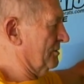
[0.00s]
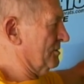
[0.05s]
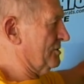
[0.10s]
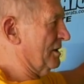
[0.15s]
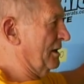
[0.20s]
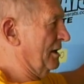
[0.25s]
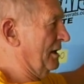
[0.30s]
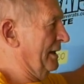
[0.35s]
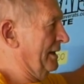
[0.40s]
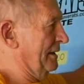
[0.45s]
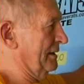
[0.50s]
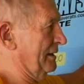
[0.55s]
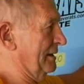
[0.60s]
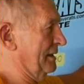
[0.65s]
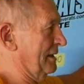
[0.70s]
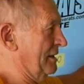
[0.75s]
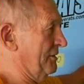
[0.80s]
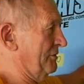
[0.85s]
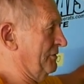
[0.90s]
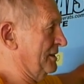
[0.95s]
and try it, and
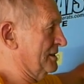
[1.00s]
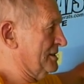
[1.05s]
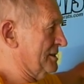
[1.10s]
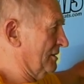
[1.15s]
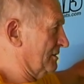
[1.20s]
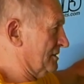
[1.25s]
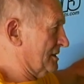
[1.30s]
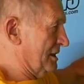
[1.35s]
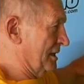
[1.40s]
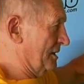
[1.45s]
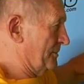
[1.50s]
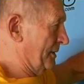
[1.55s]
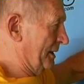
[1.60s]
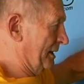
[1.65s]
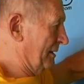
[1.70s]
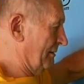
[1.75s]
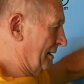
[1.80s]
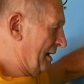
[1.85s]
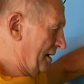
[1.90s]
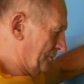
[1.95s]
then if you're still
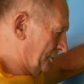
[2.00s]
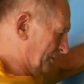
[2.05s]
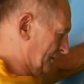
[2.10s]
slipping around,